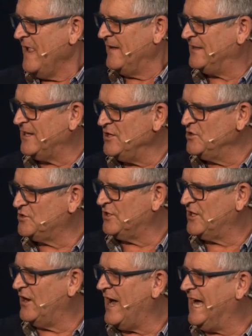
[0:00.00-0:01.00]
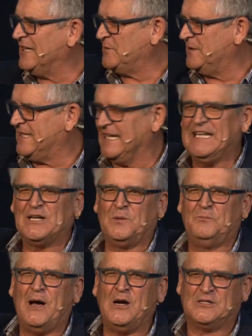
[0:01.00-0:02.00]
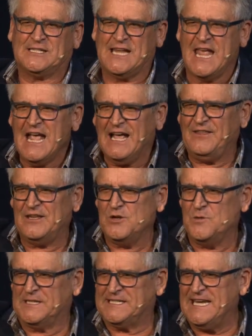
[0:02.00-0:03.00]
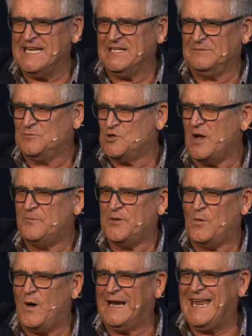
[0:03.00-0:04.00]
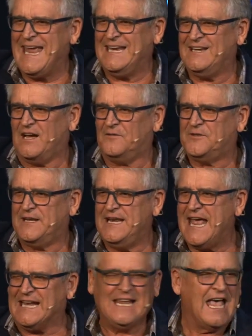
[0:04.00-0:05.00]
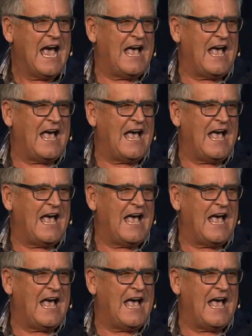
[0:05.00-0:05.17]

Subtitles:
that they used to go out with their little boats, and then you would see them drop the one end of the net,